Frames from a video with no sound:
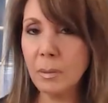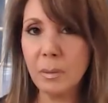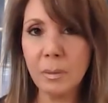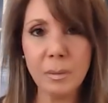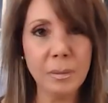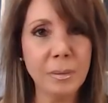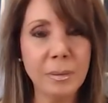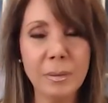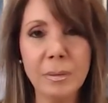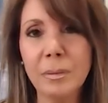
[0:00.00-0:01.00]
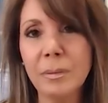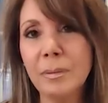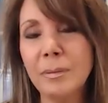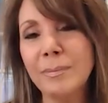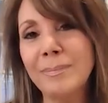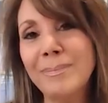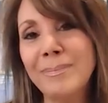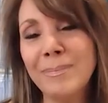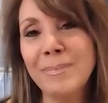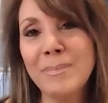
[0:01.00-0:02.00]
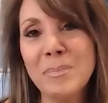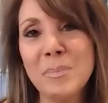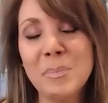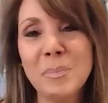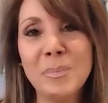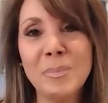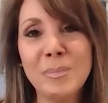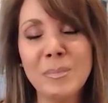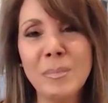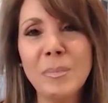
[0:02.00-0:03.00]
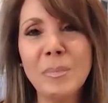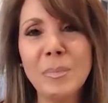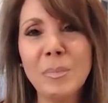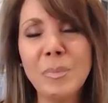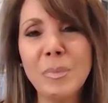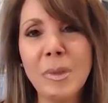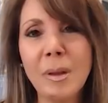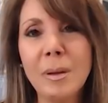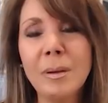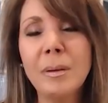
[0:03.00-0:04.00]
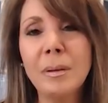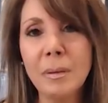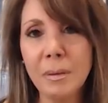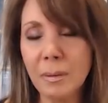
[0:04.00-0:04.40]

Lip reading: (silent)